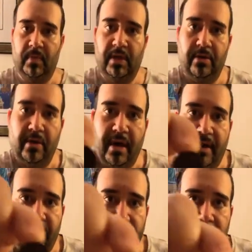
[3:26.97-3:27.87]
There you
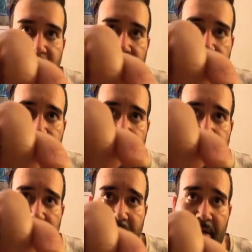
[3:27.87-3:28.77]
have it.
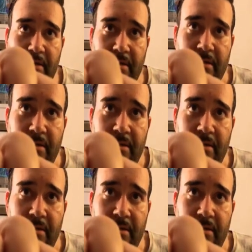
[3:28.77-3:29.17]
You see that?